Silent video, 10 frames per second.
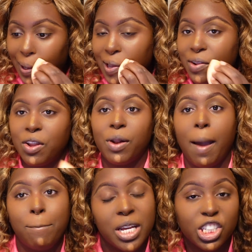You know
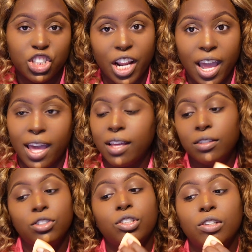that
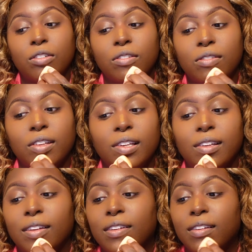mustache?
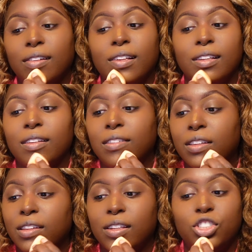
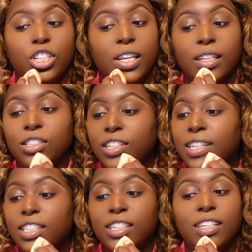The chin,
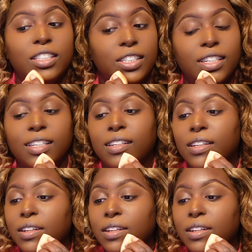chinny, chin, chin.